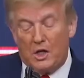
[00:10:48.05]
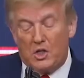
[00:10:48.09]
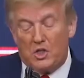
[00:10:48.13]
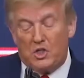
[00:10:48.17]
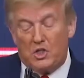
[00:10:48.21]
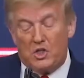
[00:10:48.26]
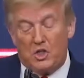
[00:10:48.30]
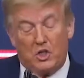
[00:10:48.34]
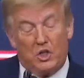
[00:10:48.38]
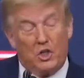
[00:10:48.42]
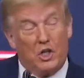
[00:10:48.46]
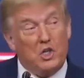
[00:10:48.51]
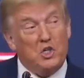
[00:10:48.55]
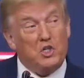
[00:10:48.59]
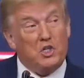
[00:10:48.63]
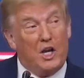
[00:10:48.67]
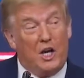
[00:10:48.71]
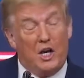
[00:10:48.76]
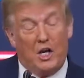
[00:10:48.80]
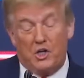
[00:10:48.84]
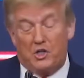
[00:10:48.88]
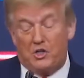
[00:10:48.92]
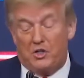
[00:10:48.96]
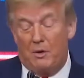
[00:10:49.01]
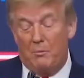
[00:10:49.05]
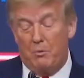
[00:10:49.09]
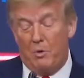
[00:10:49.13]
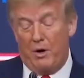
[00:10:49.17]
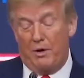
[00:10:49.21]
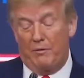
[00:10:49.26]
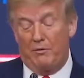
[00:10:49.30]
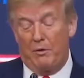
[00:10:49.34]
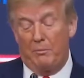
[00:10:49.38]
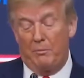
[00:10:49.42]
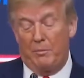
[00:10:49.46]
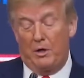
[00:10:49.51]
it's, they say it's somewhat
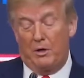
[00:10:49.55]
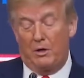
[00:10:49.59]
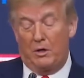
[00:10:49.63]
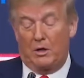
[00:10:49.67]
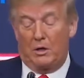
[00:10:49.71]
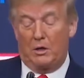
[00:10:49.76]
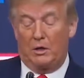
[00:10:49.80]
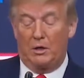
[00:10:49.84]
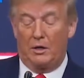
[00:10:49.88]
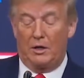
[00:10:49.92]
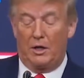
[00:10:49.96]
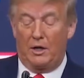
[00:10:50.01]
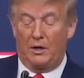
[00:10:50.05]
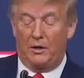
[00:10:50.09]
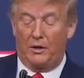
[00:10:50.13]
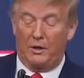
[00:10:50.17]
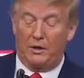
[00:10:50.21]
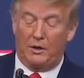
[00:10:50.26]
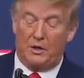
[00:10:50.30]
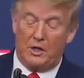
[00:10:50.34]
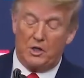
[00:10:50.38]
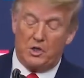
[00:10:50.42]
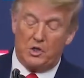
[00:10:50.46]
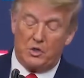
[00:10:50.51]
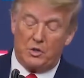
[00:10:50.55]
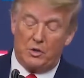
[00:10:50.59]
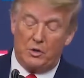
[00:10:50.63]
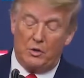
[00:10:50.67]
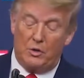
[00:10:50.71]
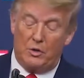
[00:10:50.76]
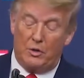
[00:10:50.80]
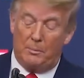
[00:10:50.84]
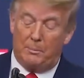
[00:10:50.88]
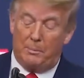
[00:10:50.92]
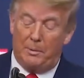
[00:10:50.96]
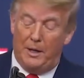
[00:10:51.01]
of a miracle, and I think that's
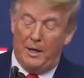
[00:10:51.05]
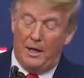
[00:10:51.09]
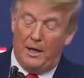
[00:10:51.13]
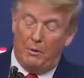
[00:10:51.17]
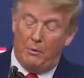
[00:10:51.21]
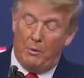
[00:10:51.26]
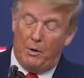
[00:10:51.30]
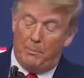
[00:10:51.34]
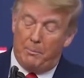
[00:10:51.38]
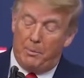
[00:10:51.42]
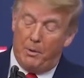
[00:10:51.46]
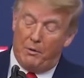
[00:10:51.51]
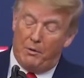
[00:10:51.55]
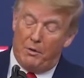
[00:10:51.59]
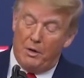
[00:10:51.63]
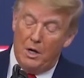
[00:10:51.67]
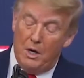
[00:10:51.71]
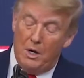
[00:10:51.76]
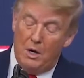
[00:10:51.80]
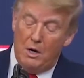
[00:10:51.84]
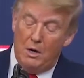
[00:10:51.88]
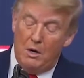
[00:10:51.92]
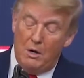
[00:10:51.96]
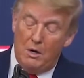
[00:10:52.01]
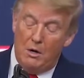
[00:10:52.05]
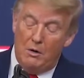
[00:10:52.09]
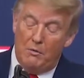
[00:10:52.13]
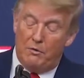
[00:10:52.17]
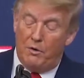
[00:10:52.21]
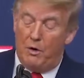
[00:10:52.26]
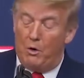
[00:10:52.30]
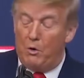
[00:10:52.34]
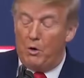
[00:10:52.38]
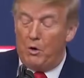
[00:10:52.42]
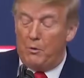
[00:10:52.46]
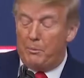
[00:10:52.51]
true. The plan we put
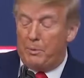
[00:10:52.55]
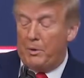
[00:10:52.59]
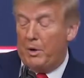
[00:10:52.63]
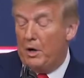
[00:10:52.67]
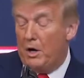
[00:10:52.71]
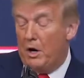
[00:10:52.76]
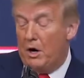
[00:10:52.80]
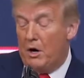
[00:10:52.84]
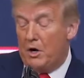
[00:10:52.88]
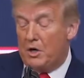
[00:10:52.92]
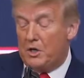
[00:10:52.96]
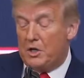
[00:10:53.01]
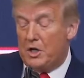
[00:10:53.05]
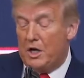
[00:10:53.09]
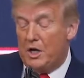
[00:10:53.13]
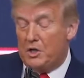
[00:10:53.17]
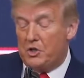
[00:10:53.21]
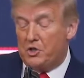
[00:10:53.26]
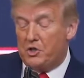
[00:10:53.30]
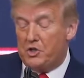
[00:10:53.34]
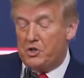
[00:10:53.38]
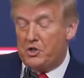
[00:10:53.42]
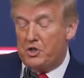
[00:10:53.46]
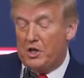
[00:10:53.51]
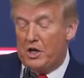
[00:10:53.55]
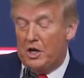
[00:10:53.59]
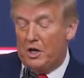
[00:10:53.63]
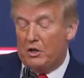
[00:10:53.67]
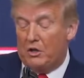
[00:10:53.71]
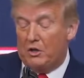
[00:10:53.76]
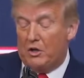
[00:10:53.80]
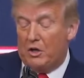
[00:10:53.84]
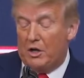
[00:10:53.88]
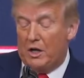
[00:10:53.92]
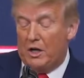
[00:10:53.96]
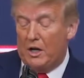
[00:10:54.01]
forward prioritizes the
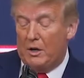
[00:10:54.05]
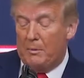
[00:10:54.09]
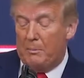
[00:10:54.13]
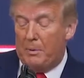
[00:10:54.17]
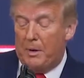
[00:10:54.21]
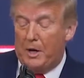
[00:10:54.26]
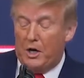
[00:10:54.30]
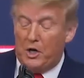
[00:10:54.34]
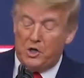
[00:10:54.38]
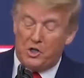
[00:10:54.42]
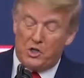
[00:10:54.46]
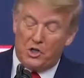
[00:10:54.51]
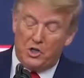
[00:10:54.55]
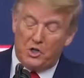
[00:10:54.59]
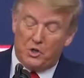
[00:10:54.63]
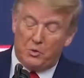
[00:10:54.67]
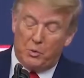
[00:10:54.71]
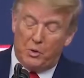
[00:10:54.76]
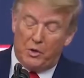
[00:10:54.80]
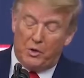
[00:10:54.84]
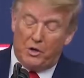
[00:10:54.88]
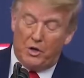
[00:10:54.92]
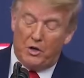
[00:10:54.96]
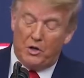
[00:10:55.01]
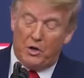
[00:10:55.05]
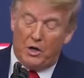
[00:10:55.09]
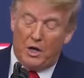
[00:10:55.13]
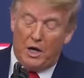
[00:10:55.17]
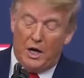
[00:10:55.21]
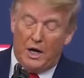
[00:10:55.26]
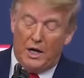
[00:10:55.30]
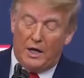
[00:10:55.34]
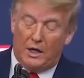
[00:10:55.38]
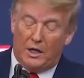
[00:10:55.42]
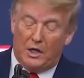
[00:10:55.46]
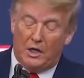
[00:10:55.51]
elderly and patients with
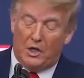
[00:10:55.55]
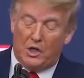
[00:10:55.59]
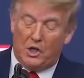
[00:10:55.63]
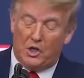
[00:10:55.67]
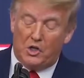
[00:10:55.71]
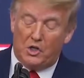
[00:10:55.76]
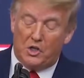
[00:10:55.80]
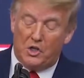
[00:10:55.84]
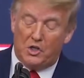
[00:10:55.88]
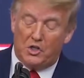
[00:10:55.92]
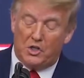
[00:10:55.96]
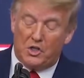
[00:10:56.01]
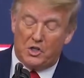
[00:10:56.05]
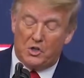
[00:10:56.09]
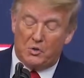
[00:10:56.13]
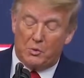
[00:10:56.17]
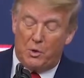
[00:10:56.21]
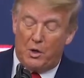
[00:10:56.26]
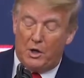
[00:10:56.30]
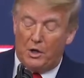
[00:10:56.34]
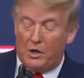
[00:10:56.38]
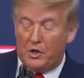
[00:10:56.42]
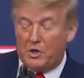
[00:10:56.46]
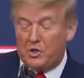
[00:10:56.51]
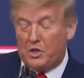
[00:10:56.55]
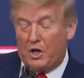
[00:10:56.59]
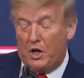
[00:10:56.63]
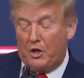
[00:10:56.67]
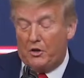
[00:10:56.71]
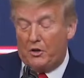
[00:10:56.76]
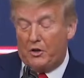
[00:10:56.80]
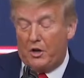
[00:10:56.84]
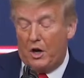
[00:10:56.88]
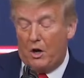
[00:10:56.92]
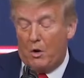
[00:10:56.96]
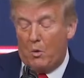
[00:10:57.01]
underlying conditions as well as
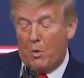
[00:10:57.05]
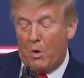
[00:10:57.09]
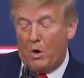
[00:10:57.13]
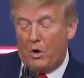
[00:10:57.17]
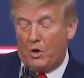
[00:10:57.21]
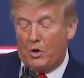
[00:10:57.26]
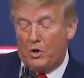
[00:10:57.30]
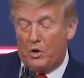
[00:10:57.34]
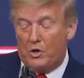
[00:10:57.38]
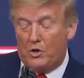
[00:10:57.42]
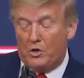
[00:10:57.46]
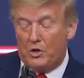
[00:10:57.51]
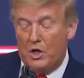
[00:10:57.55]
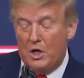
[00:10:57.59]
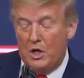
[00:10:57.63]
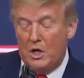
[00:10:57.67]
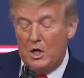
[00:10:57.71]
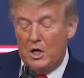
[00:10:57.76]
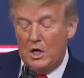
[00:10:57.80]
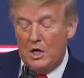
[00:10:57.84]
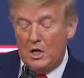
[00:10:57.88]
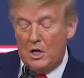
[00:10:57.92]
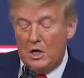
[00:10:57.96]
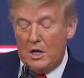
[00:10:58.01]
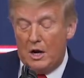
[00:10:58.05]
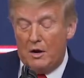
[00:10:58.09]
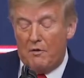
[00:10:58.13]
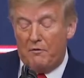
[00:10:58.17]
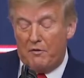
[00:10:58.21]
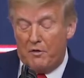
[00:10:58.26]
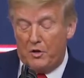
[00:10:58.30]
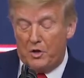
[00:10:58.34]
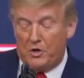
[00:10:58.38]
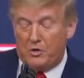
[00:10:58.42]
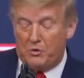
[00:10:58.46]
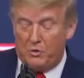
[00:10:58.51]
healthcare workers and
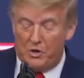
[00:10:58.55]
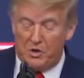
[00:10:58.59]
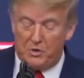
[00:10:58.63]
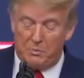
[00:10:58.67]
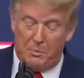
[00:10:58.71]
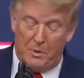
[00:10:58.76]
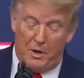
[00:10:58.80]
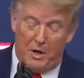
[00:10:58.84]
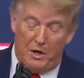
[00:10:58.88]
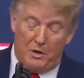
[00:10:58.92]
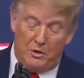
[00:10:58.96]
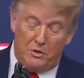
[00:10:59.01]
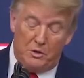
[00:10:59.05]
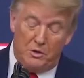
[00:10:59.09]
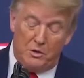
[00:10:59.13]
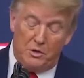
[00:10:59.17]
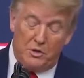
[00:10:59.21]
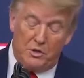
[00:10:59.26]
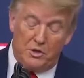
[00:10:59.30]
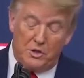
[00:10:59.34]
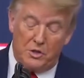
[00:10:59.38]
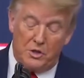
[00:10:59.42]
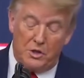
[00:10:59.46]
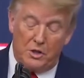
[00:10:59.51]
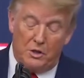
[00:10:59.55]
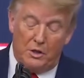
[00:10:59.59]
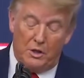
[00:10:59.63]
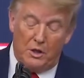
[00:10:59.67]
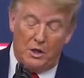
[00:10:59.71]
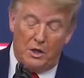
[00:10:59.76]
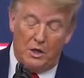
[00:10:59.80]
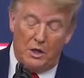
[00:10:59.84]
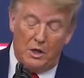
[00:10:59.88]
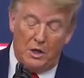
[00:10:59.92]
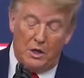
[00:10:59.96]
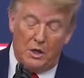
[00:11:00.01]
first responders.
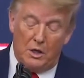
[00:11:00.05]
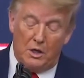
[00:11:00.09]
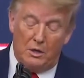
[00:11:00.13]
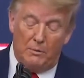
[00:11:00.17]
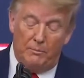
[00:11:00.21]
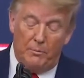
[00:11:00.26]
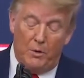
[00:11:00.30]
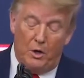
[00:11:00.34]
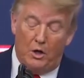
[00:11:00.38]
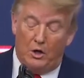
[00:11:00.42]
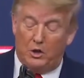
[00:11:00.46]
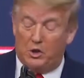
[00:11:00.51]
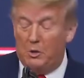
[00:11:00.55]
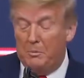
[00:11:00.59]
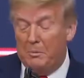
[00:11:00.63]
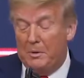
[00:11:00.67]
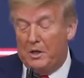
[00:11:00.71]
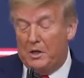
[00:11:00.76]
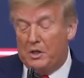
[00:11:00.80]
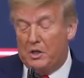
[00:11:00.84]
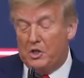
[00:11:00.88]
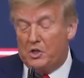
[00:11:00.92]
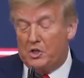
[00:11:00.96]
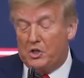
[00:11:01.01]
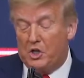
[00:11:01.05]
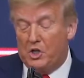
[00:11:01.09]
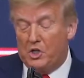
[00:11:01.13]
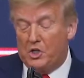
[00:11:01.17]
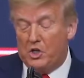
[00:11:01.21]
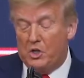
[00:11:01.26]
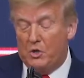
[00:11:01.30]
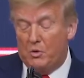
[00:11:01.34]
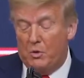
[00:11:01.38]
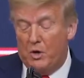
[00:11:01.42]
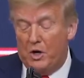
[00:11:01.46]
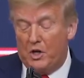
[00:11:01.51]
The uh, ultimate
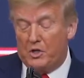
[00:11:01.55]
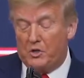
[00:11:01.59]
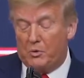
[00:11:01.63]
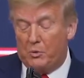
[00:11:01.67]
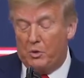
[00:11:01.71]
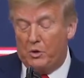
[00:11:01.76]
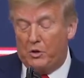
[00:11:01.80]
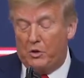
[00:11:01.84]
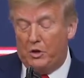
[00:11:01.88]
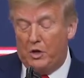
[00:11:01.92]
decision rests with